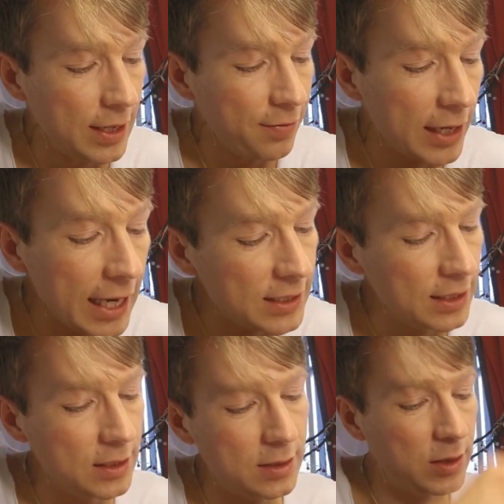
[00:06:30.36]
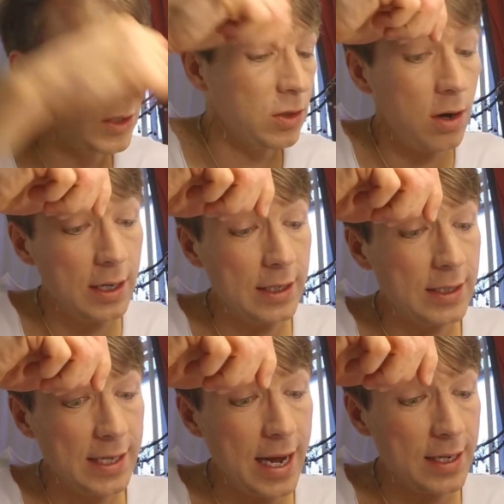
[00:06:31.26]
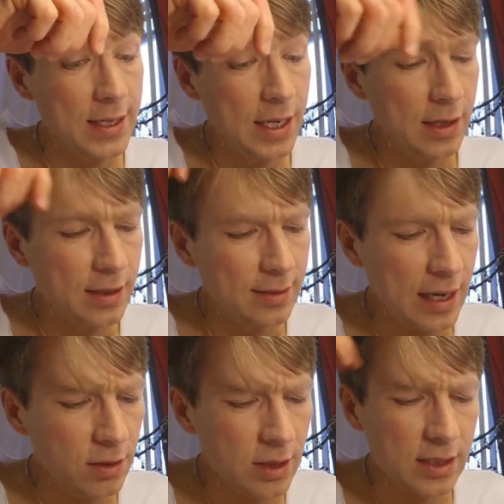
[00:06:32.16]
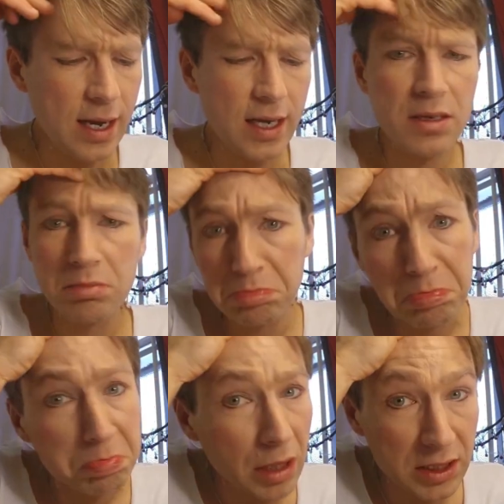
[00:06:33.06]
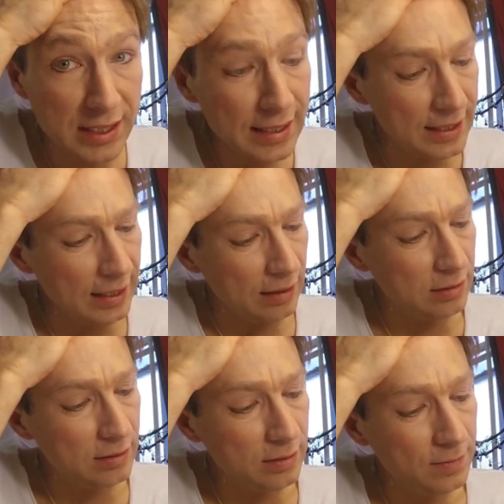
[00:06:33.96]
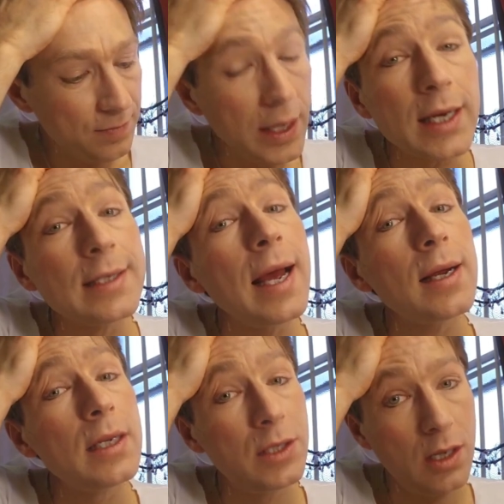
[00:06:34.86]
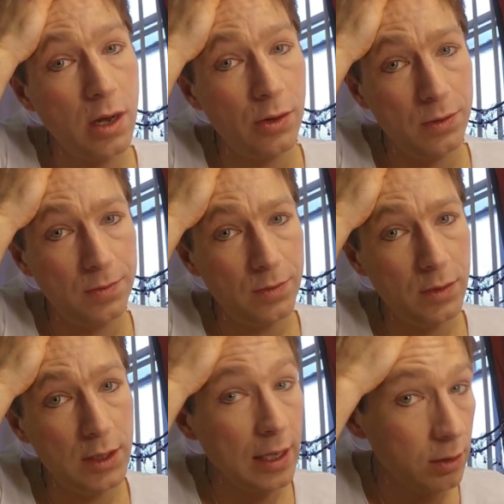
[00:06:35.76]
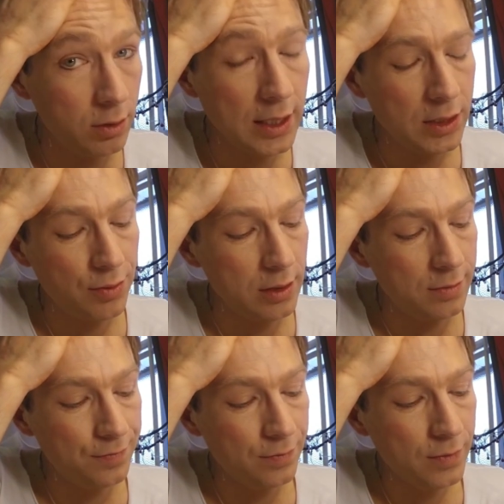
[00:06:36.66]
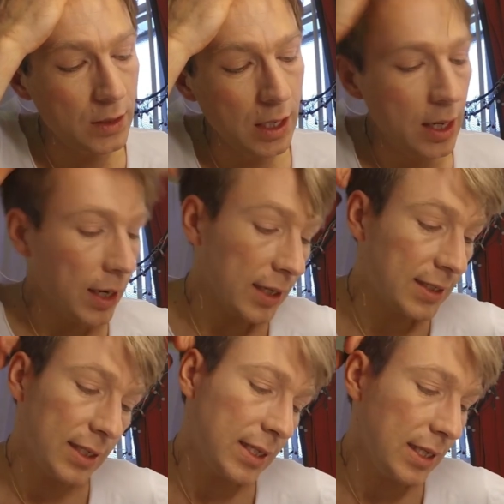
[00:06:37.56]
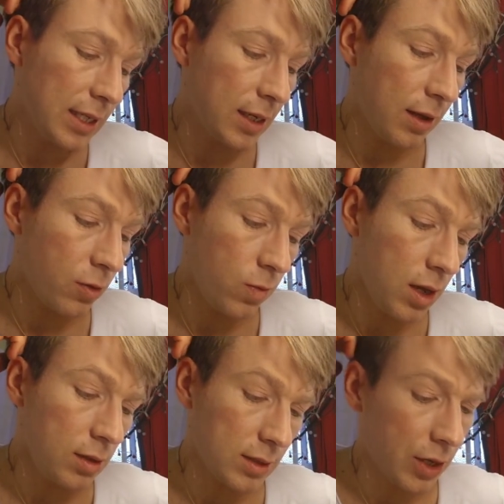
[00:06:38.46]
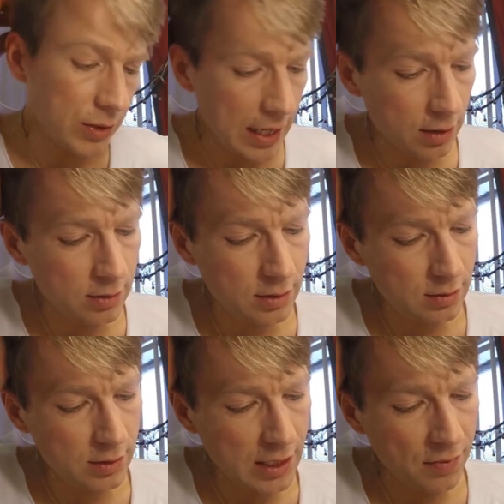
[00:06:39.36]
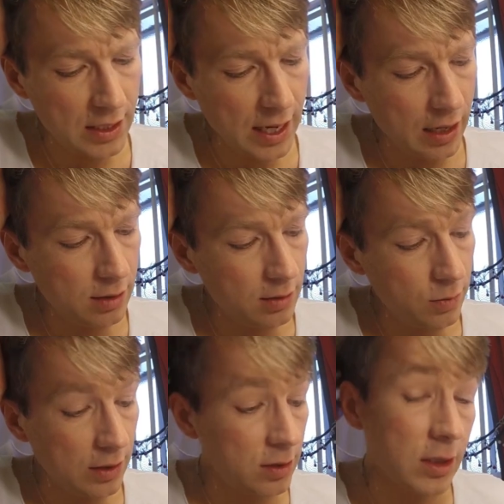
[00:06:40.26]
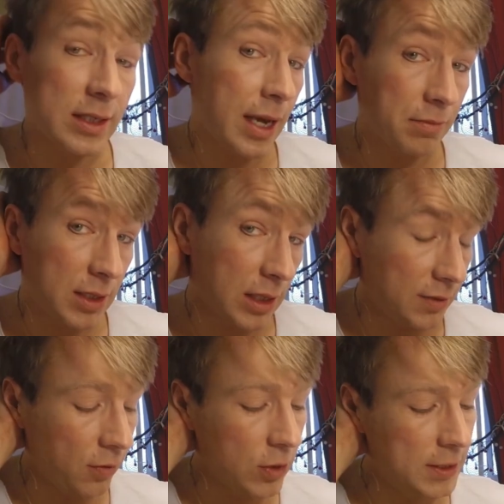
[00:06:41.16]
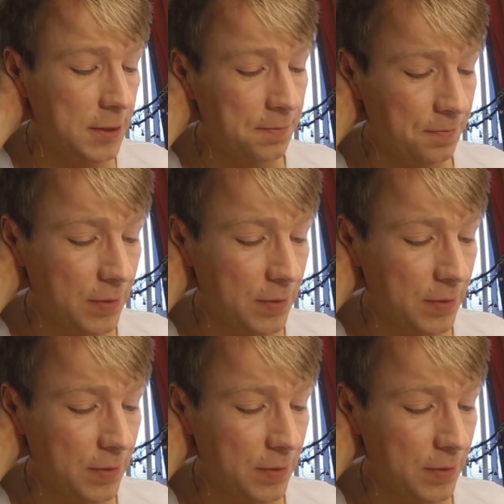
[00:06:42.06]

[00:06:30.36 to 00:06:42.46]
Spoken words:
The Cassington scholar said, "That looks like a city." "Exactly so," said Lord Asriel. "A city in another world, no doubt," said the Dean, with contempt in his voice.